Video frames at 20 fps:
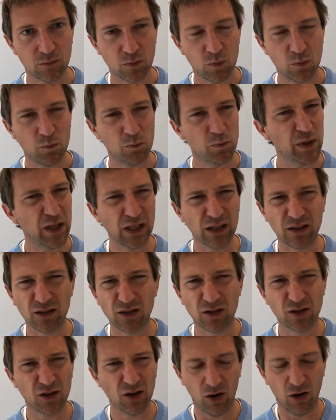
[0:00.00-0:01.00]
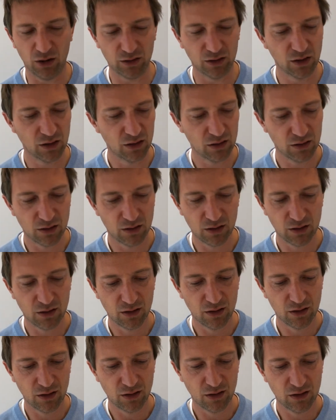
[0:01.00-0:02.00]
Be gone,
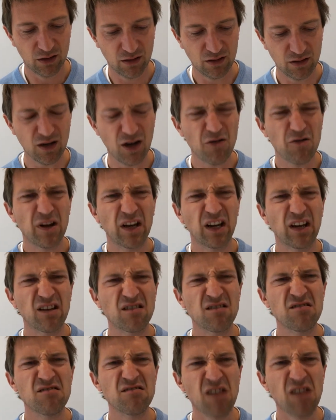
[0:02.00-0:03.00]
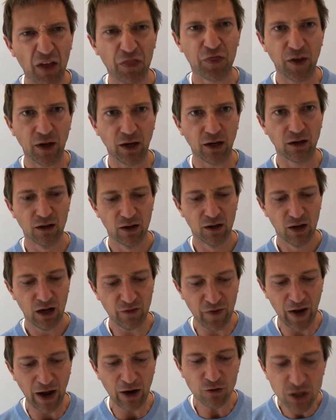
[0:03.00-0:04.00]
knowing nothing
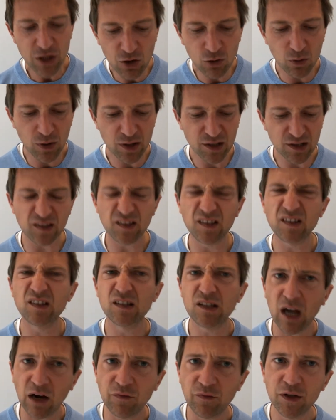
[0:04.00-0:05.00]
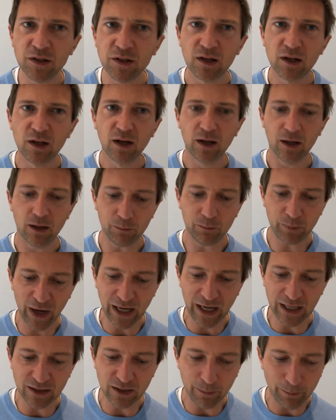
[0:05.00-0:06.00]
of how you were discovered and
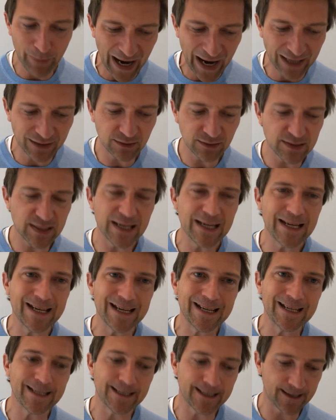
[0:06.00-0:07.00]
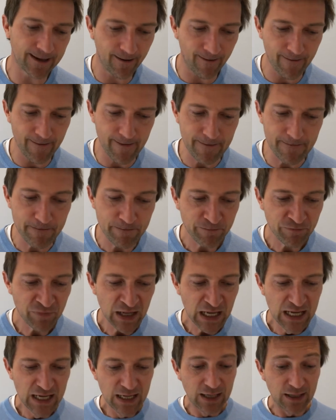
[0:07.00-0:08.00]
paid the penalty in time.
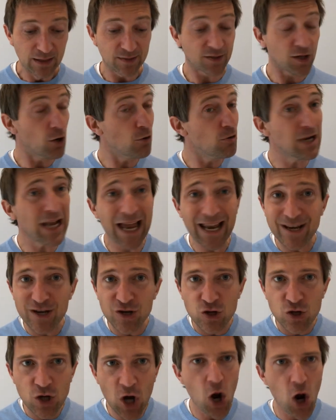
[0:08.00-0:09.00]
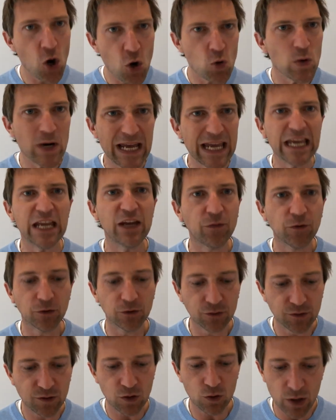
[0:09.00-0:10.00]
So let no
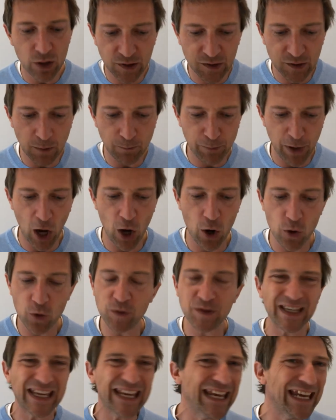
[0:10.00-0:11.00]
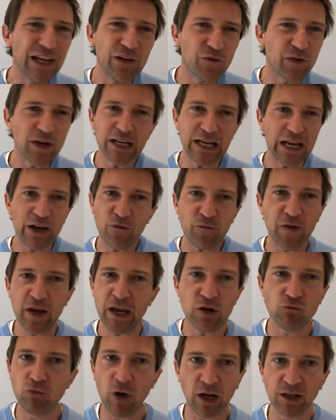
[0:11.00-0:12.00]
evildoer suppose, even if he
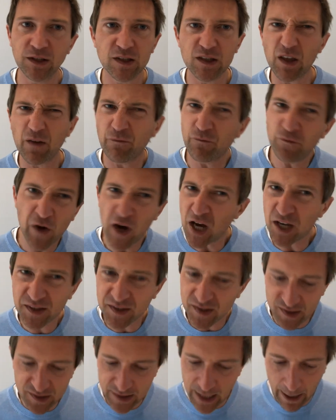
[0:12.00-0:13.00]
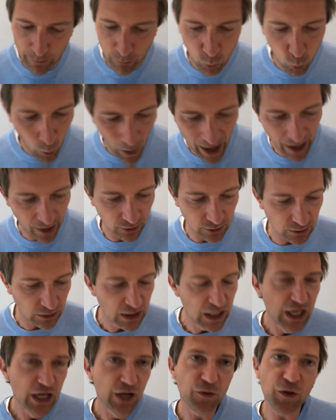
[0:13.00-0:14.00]
runs the first step well,
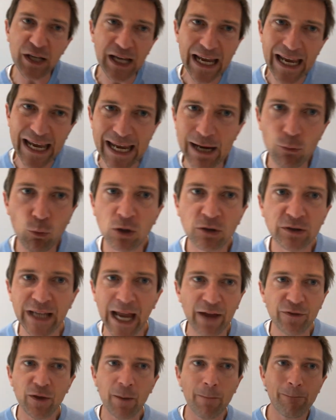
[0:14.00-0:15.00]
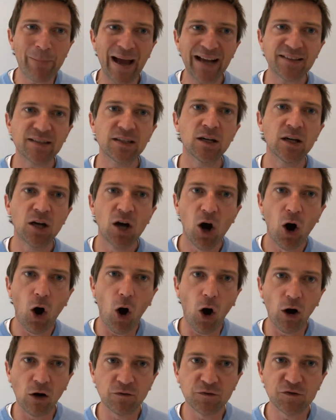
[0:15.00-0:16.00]
that he will get the better
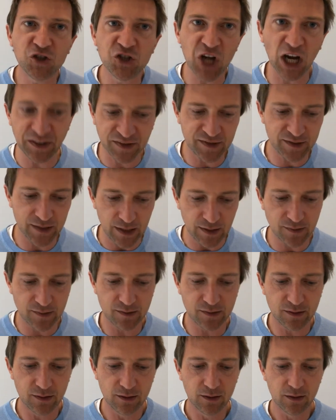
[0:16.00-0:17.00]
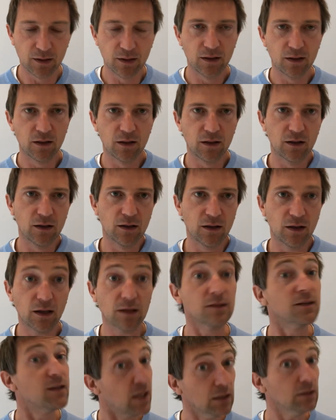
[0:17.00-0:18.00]
of justice,
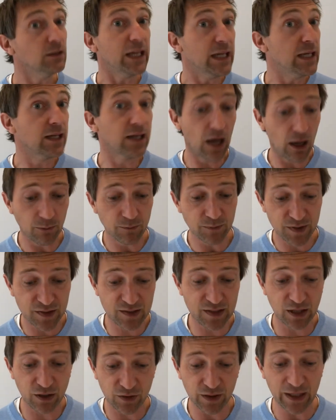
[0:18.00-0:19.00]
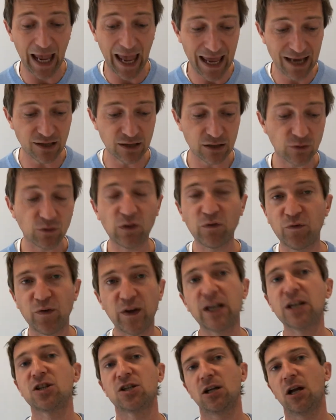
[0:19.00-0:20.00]
until he comes to the end of the
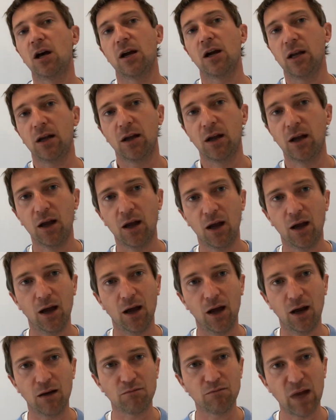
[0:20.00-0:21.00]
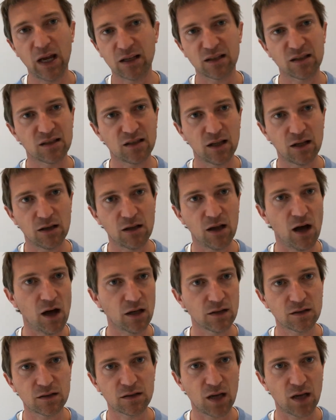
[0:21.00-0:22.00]
finish line and makes the
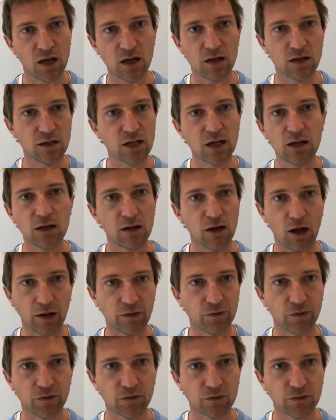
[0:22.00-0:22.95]
last turn in life.